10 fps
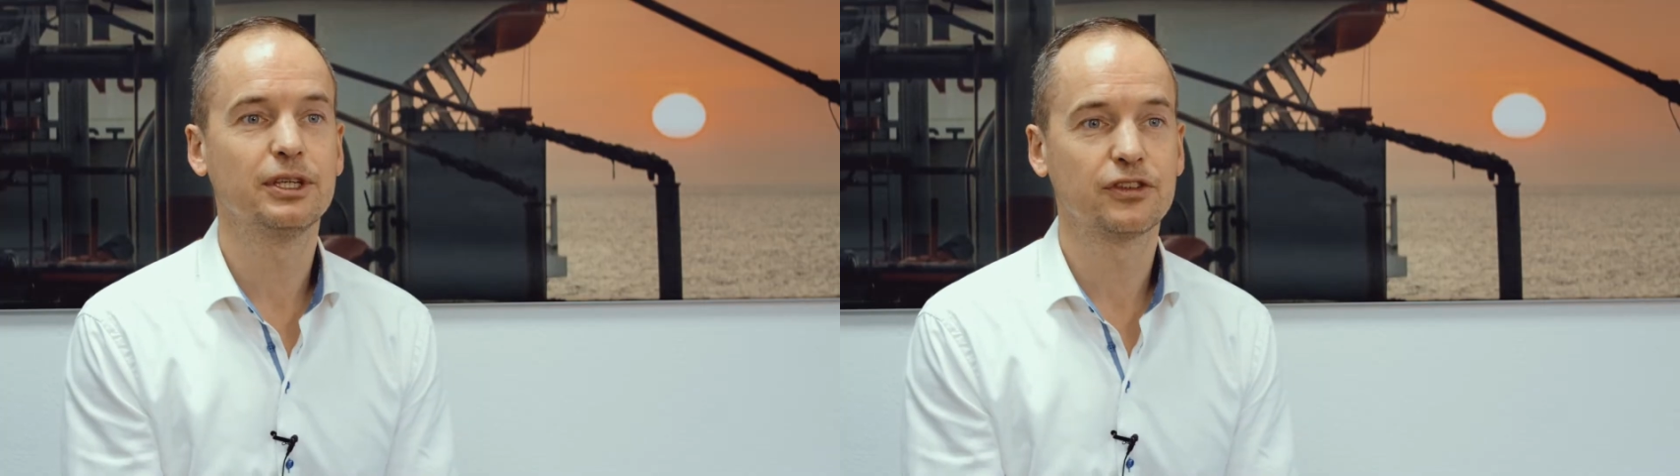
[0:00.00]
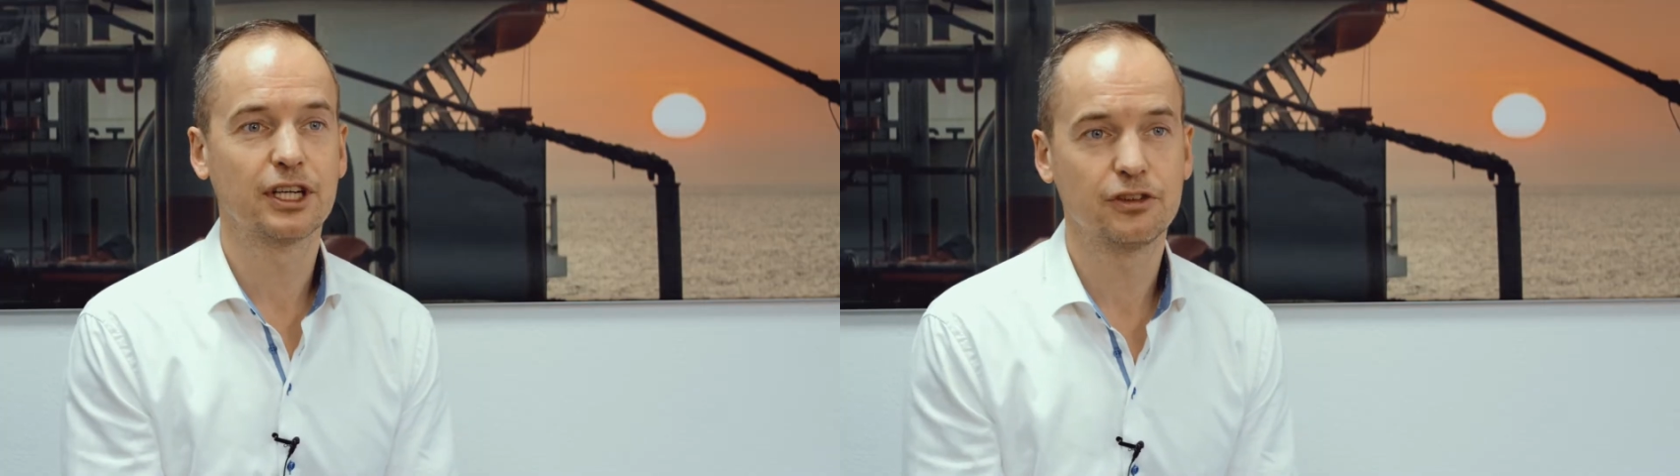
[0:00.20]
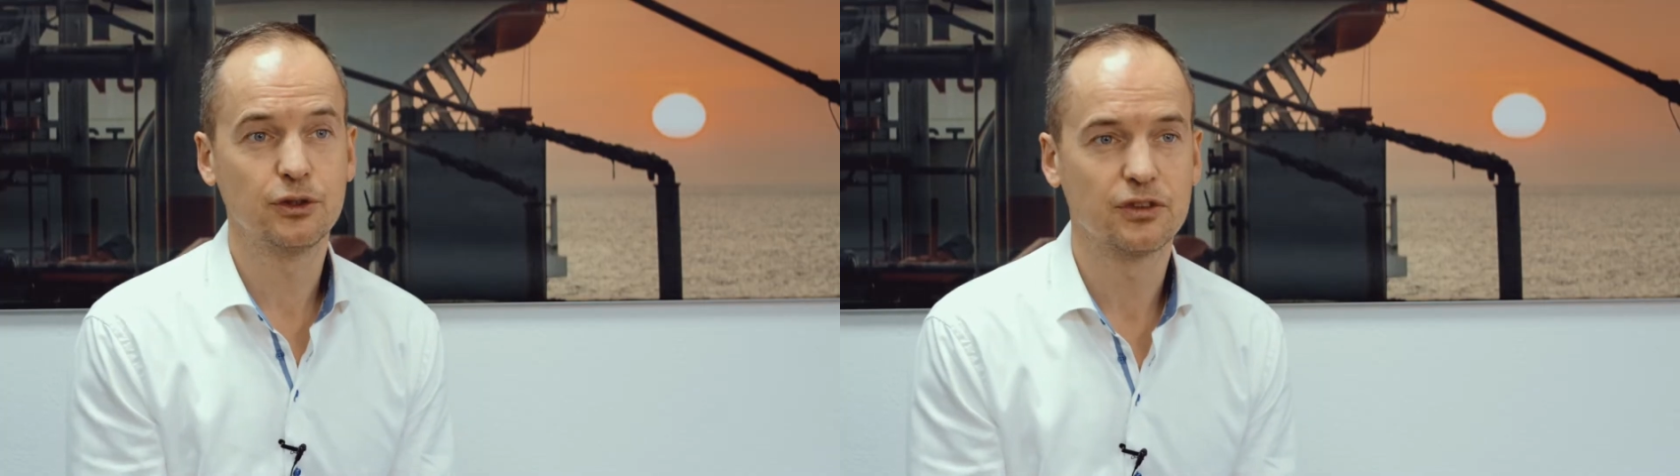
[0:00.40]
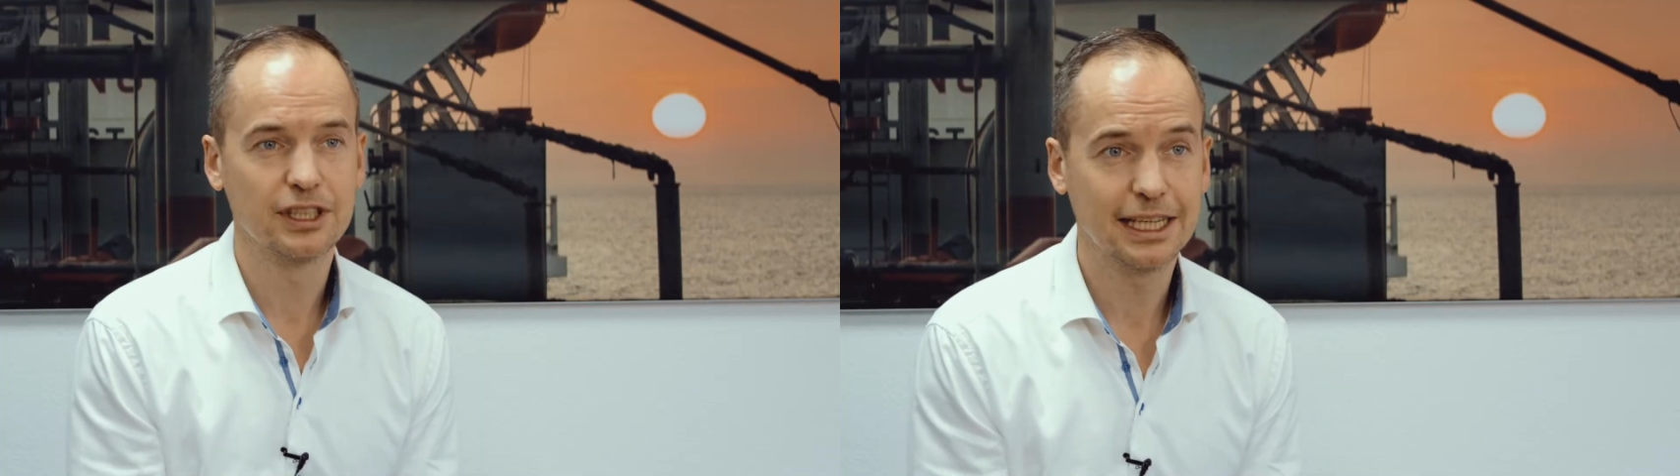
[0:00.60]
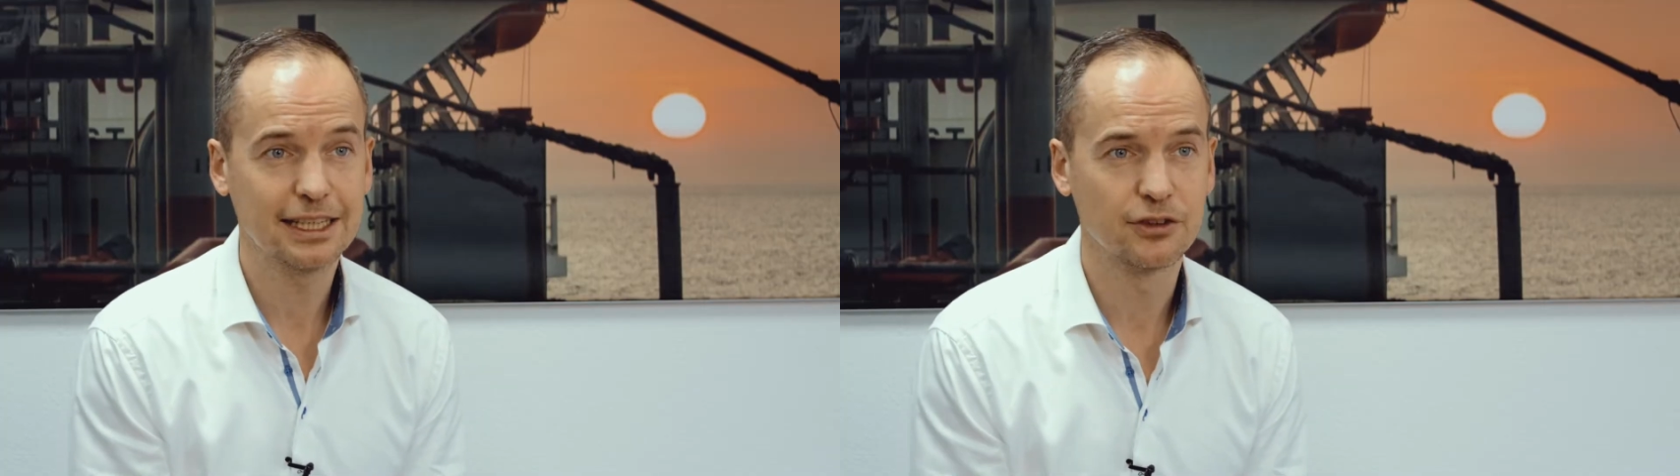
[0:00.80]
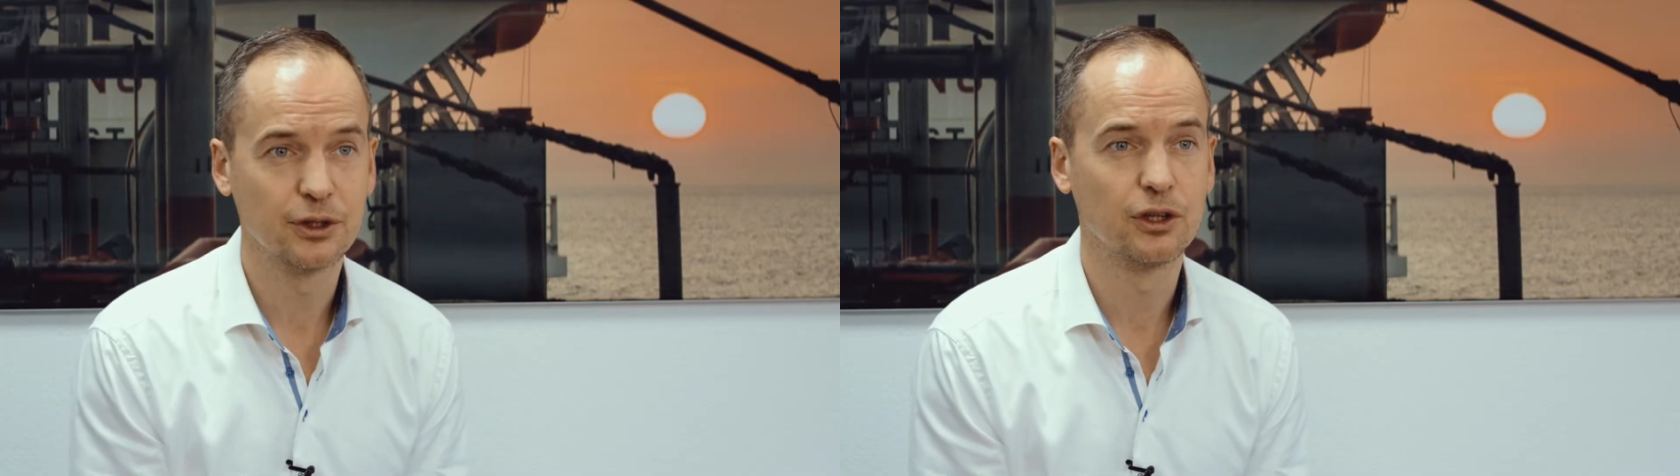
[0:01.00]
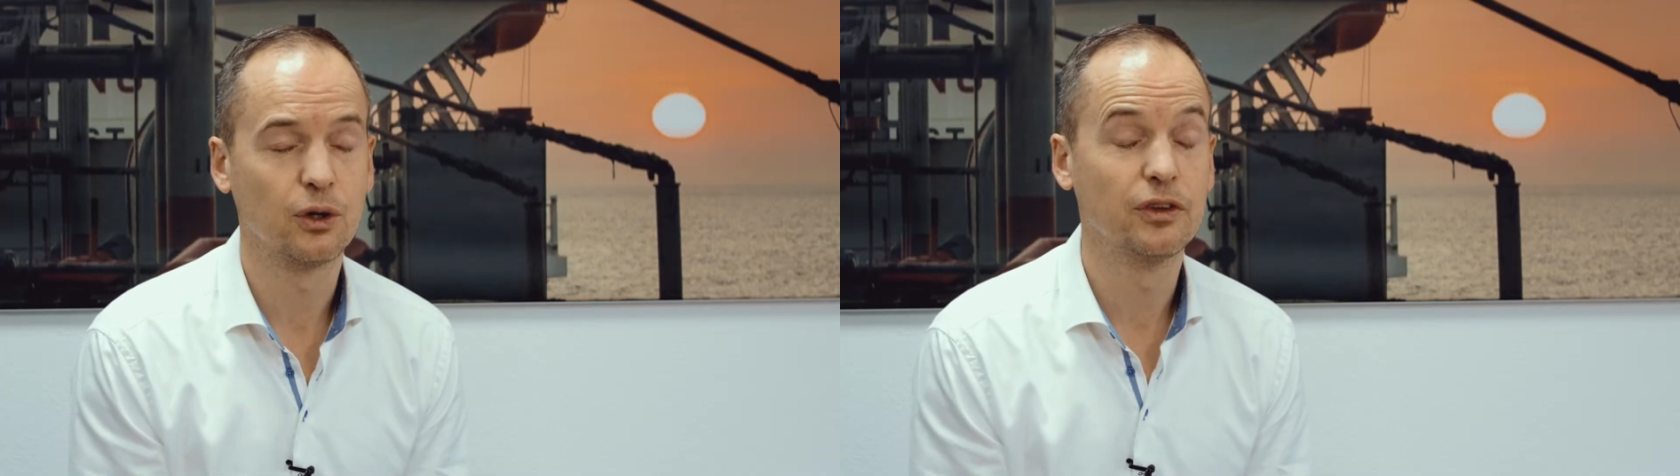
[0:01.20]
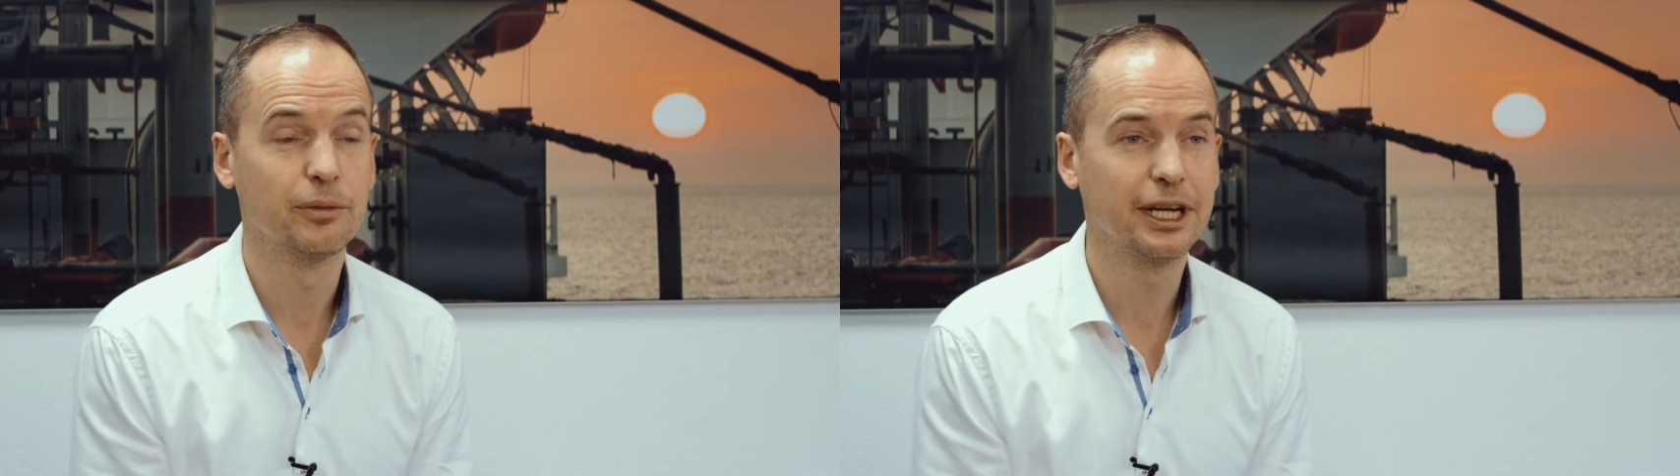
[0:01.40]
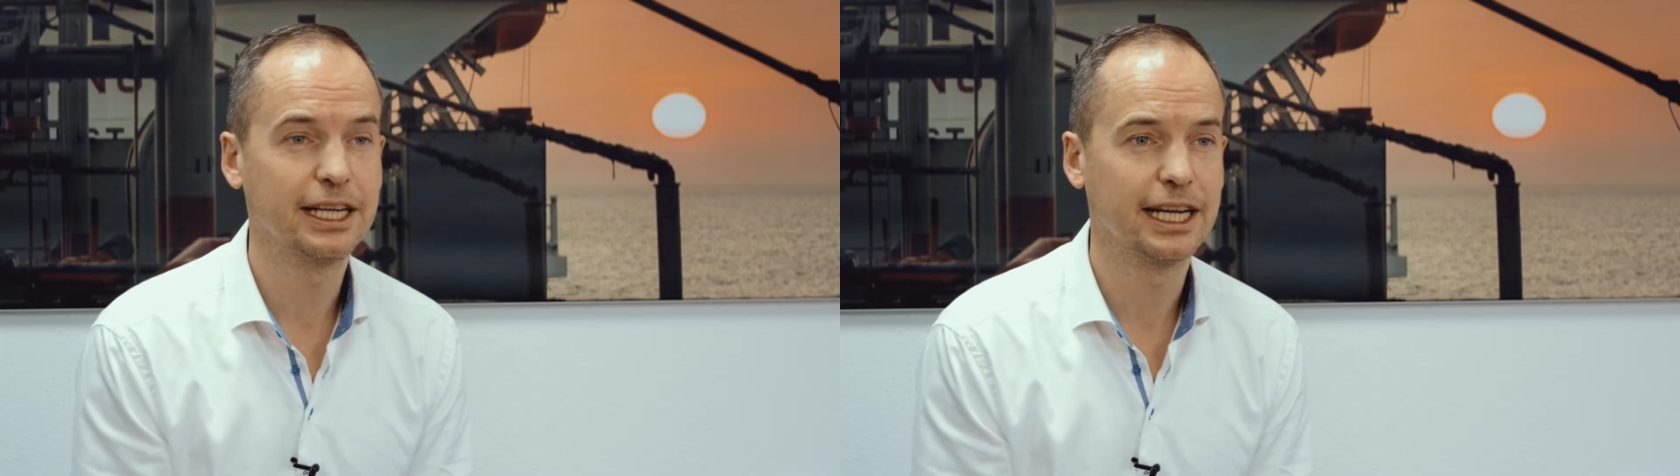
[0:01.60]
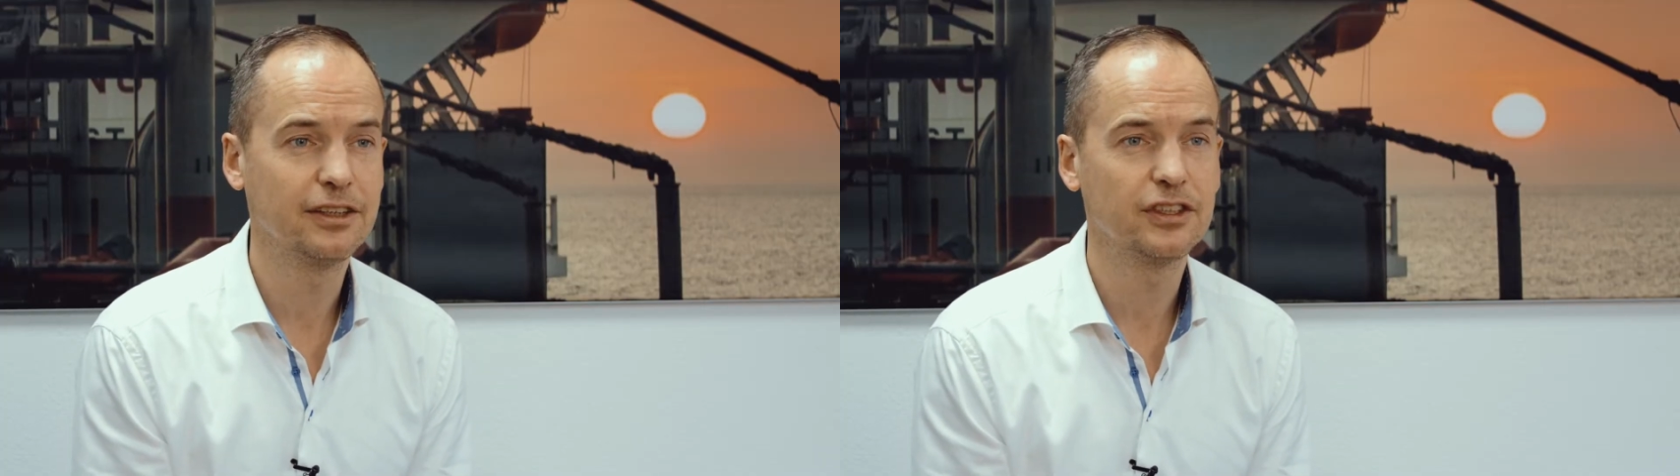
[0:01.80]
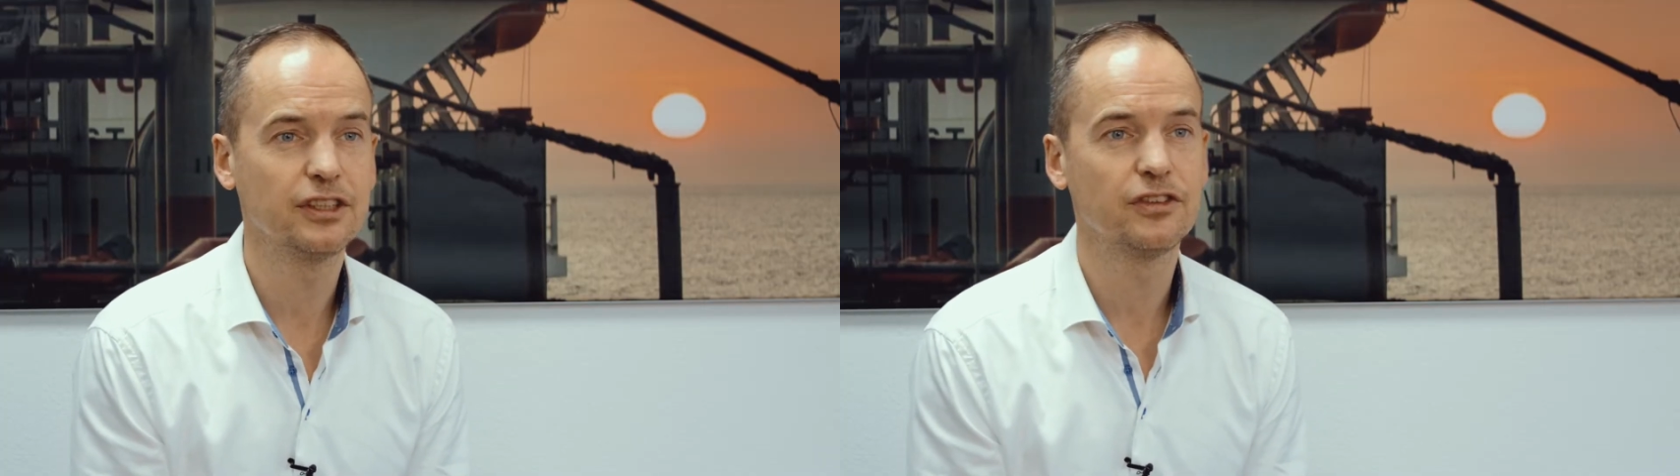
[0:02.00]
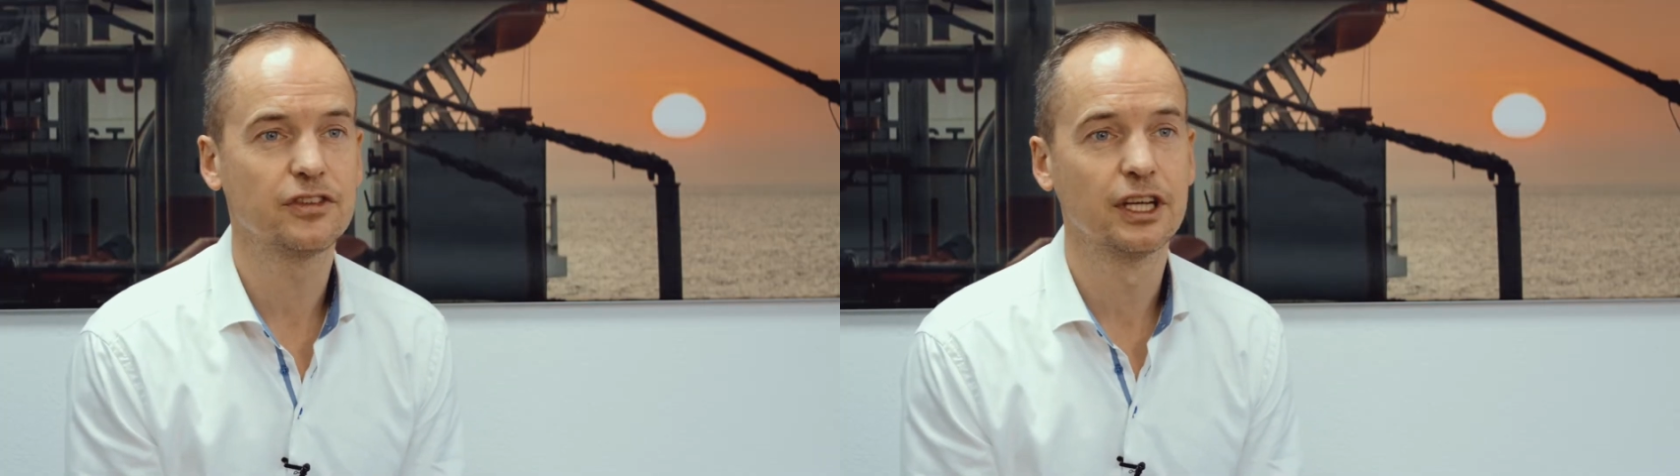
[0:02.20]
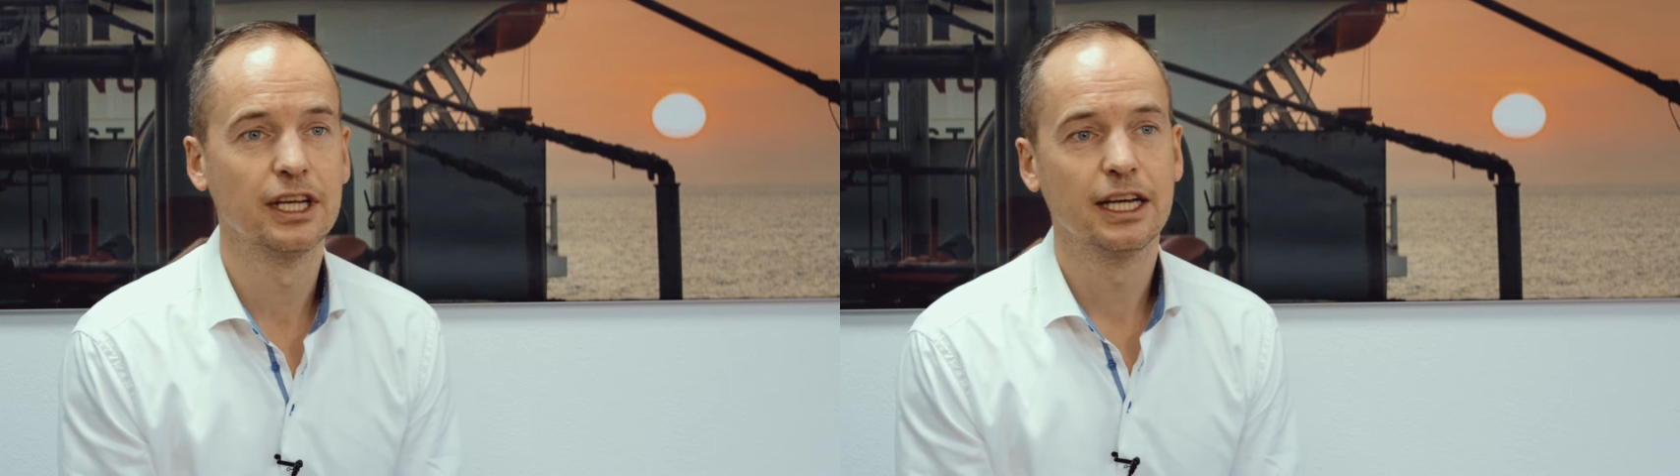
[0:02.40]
start using DEX oil on the main engines.